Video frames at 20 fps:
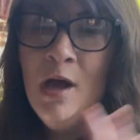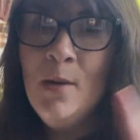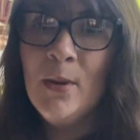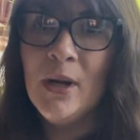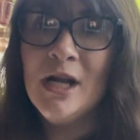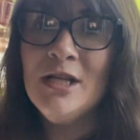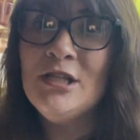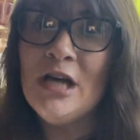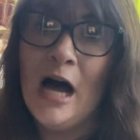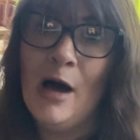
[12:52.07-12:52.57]

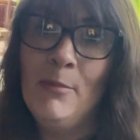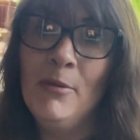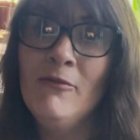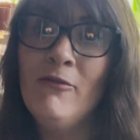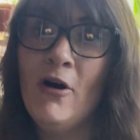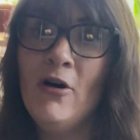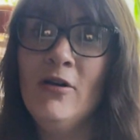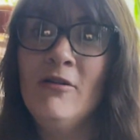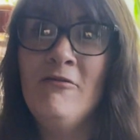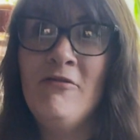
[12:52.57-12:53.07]
but on top of
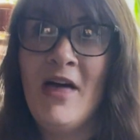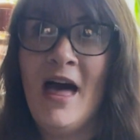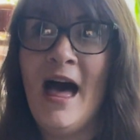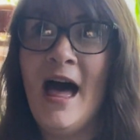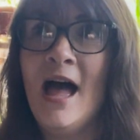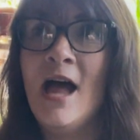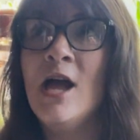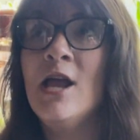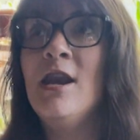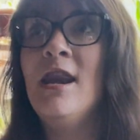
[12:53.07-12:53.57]
all of
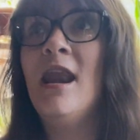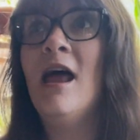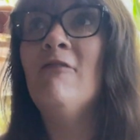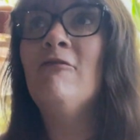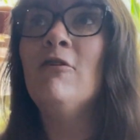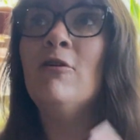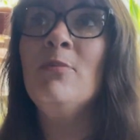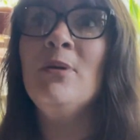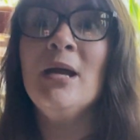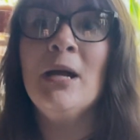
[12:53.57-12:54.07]
that,
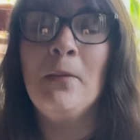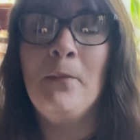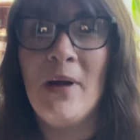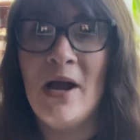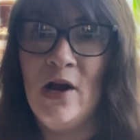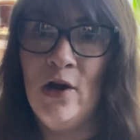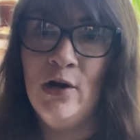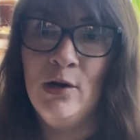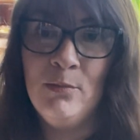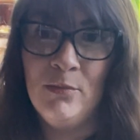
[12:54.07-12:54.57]
never being a
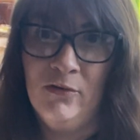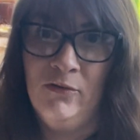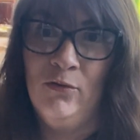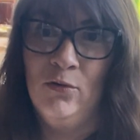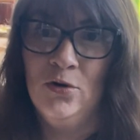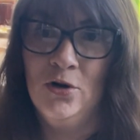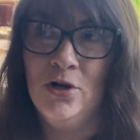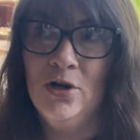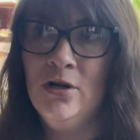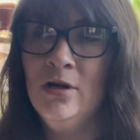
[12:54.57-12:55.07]
parent
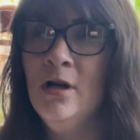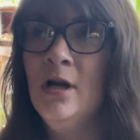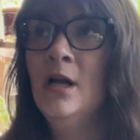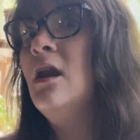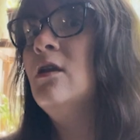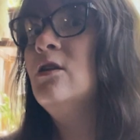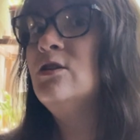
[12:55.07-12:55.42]
before,